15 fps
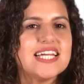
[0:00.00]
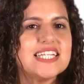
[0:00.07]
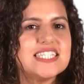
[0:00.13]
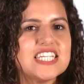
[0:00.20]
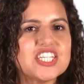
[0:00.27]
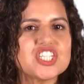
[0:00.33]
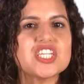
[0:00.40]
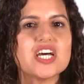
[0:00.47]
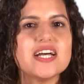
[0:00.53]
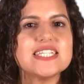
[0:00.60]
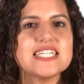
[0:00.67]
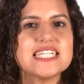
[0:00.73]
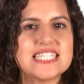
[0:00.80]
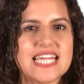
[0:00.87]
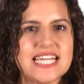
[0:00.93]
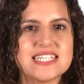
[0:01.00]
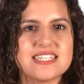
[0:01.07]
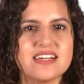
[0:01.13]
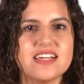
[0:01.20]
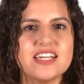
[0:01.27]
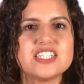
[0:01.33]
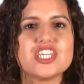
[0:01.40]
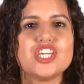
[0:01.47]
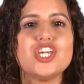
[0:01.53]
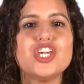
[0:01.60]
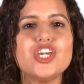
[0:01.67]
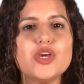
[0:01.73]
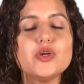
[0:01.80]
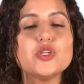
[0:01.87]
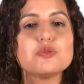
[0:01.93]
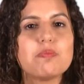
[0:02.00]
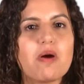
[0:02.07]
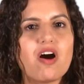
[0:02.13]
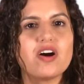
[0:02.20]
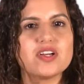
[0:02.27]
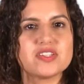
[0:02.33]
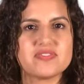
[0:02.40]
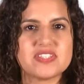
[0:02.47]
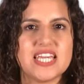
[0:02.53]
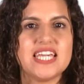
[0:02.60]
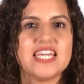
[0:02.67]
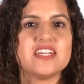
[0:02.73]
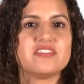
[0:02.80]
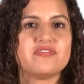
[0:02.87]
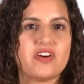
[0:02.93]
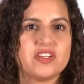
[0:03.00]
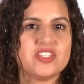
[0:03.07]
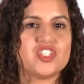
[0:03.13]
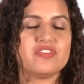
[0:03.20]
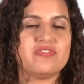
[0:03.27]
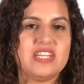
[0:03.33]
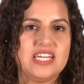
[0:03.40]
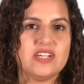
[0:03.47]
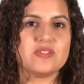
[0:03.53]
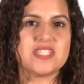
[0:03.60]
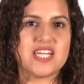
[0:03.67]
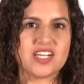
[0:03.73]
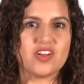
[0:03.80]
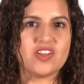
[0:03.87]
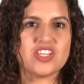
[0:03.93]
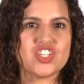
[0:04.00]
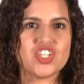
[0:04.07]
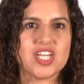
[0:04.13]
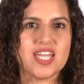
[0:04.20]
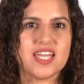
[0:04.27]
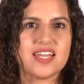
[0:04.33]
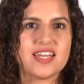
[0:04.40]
Digitizing data is a huge part of taking advantage of legal technology.